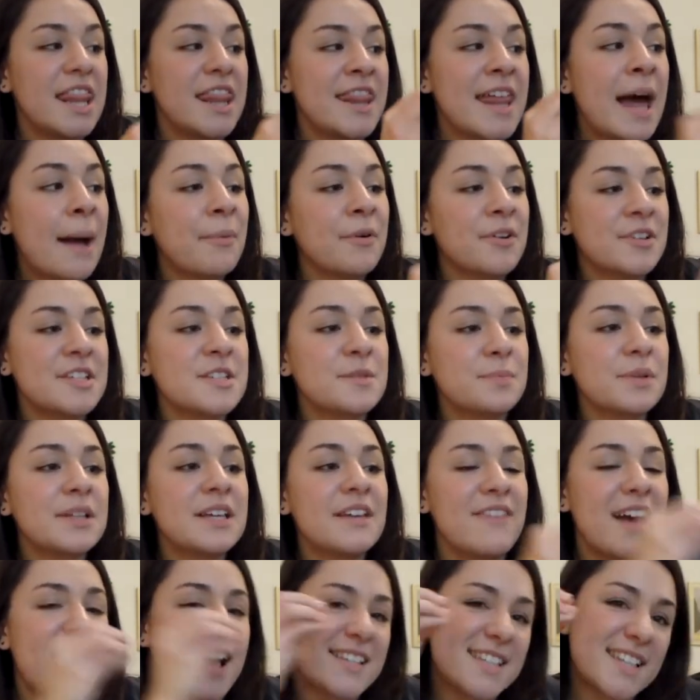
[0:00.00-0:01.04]
that person's
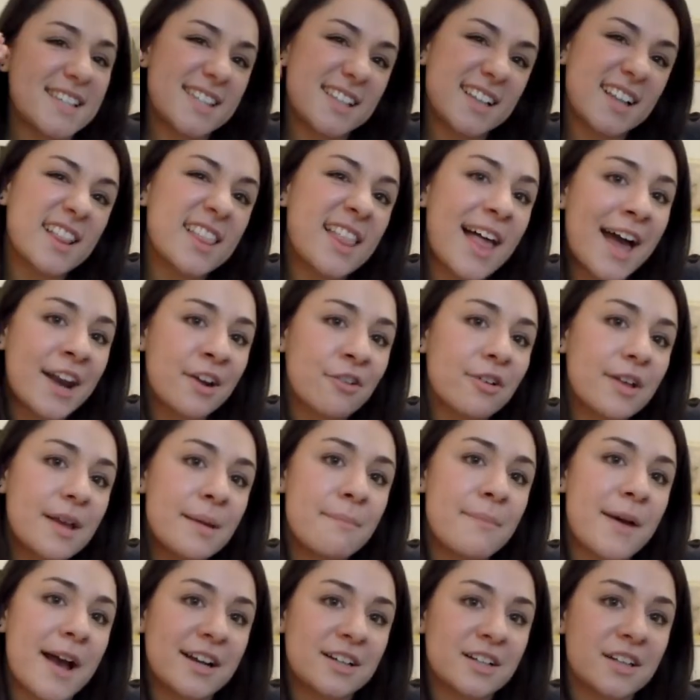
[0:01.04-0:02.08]
belief has this collateral
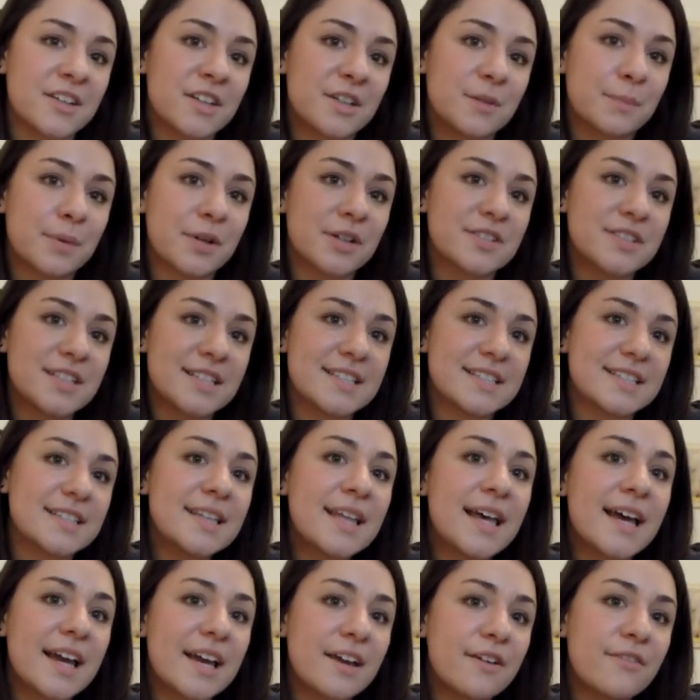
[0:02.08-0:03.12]
impact on this person's
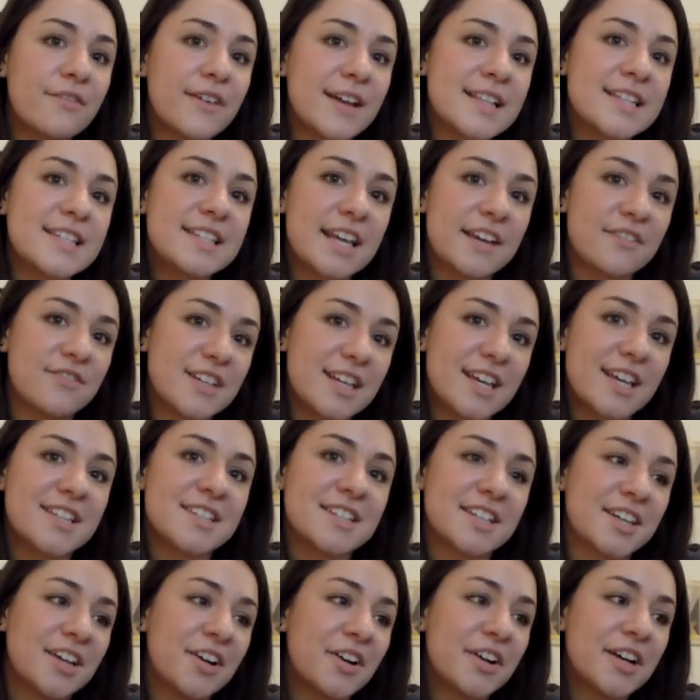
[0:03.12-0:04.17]
life and safety
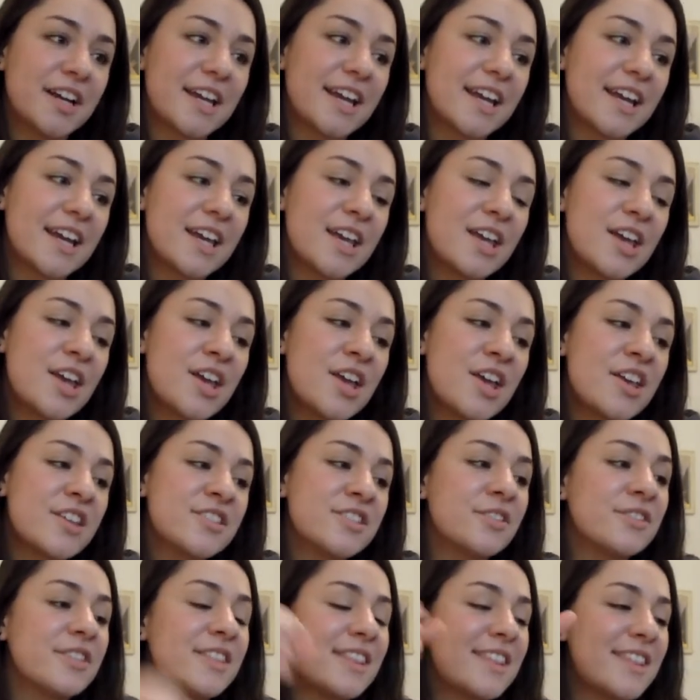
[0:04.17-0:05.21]
and security.
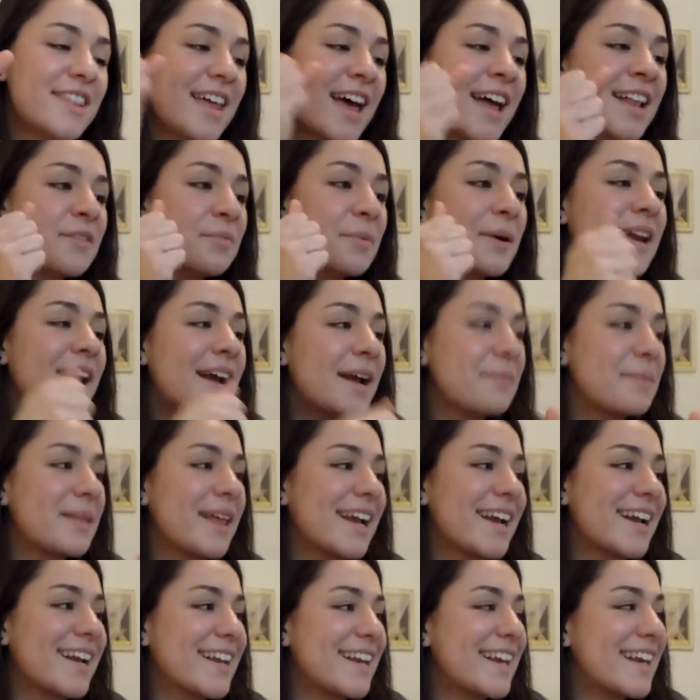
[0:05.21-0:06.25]
So that's what I'm
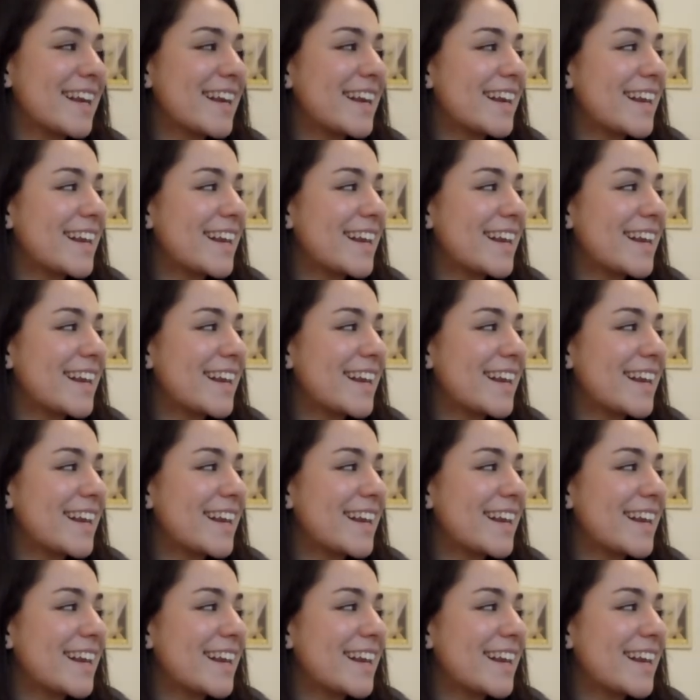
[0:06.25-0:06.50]
like.